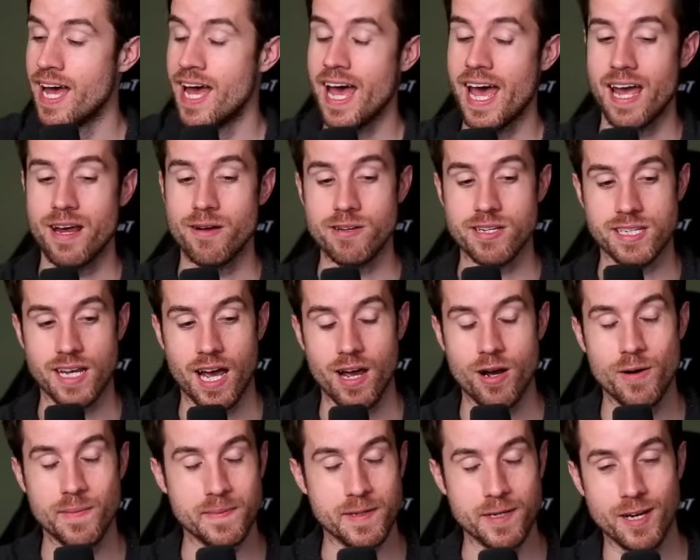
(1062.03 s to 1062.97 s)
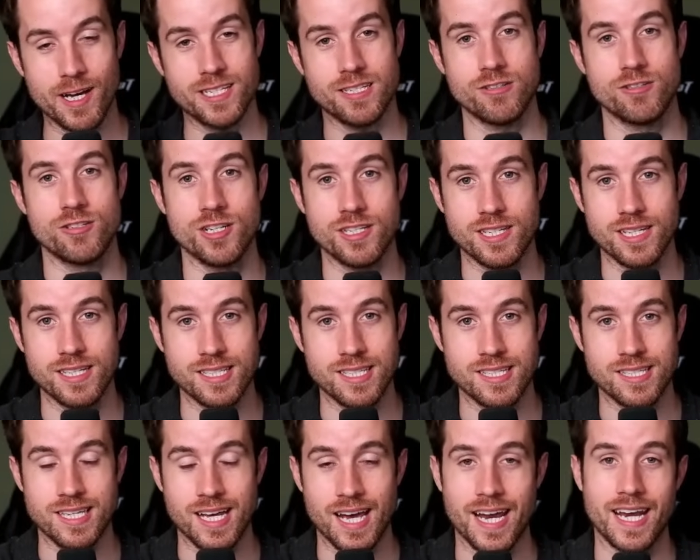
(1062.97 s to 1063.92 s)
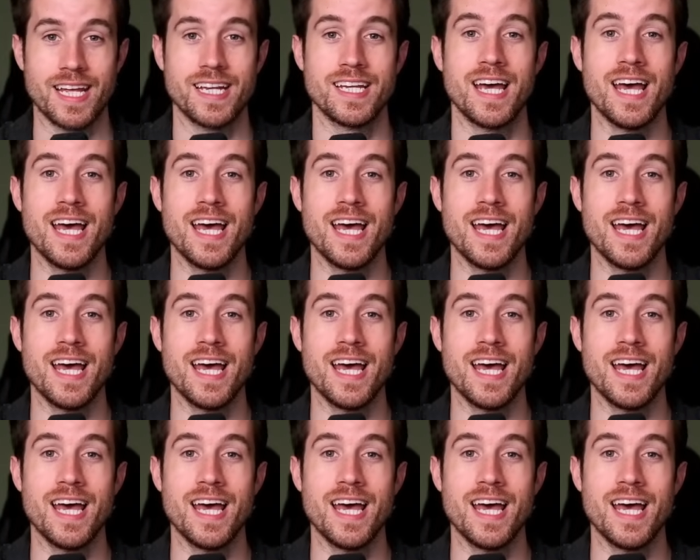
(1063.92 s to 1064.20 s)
Anyways, I hope you guys are just as excited.